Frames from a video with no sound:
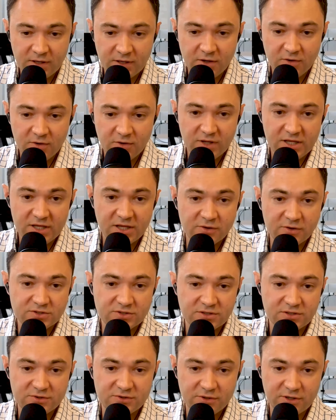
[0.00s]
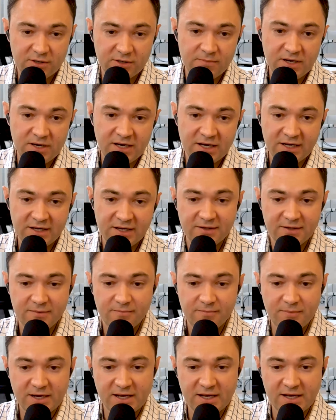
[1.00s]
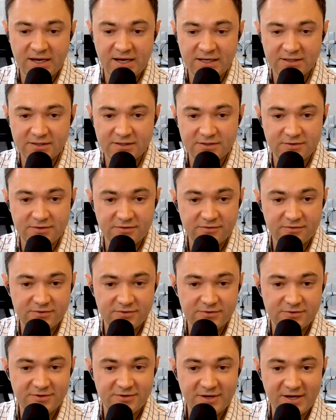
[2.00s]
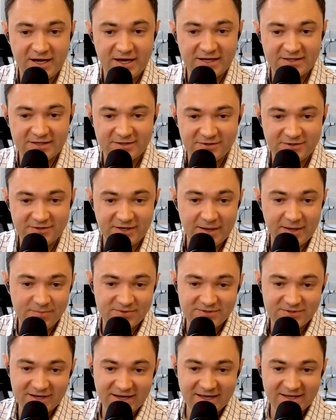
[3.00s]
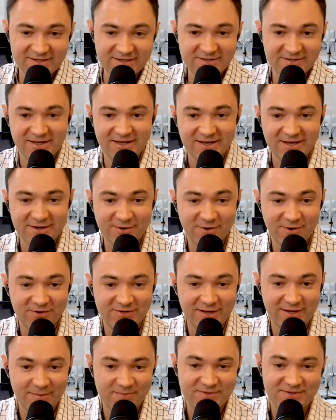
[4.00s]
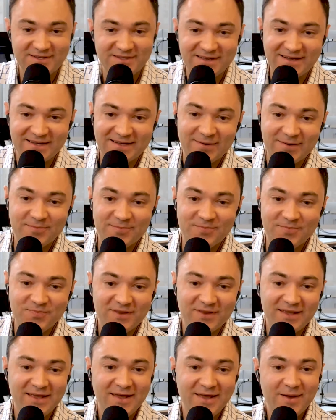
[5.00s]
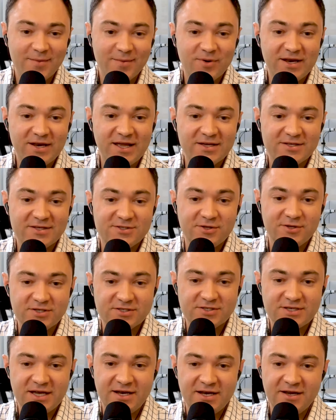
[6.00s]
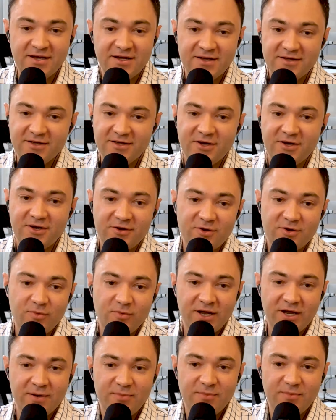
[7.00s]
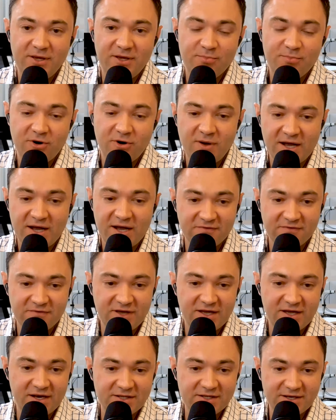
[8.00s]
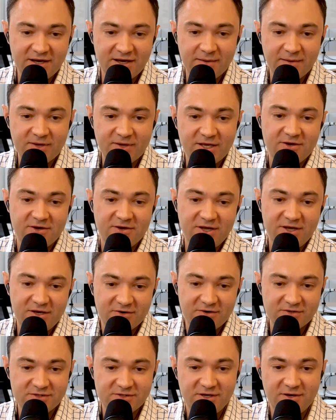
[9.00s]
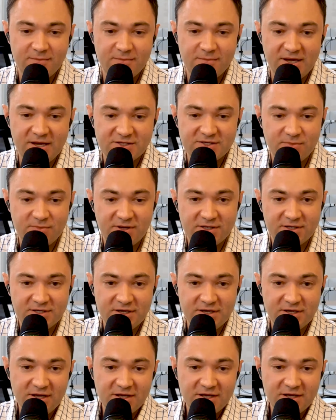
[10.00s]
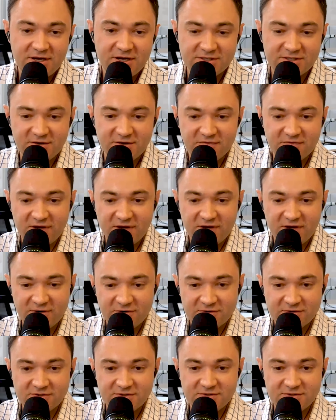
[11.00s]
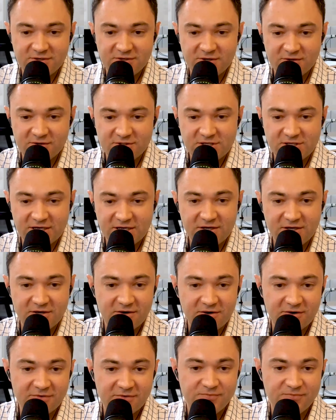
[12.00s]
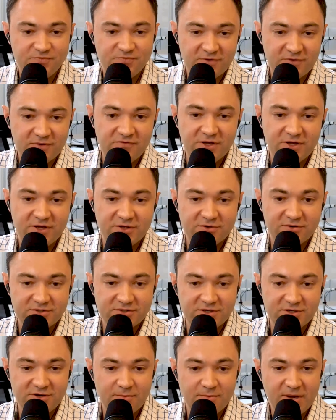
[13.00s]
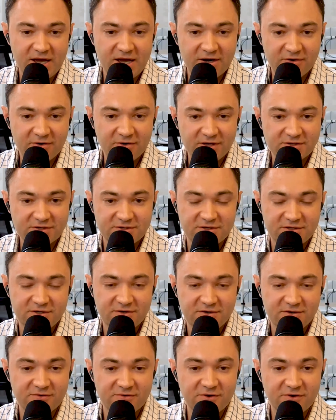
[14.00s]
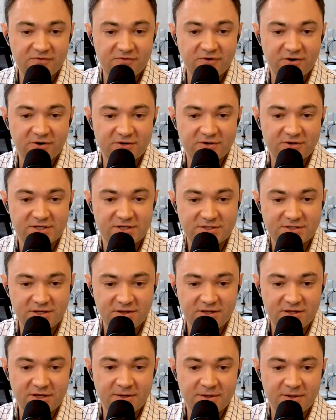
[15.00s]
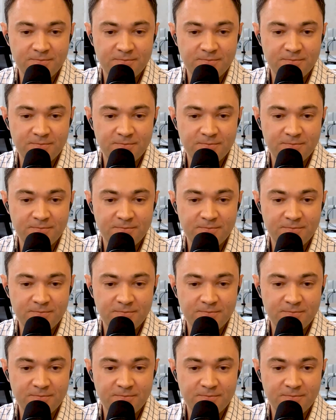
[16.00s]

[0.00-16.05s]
really those are sort of my hot tips, I guess, cold tips. But yeah, so this kind of, you want to be proactive ahead of time, get your heaters in your basement, talk to your vendors, check your filters and your batteries and your furnaces in the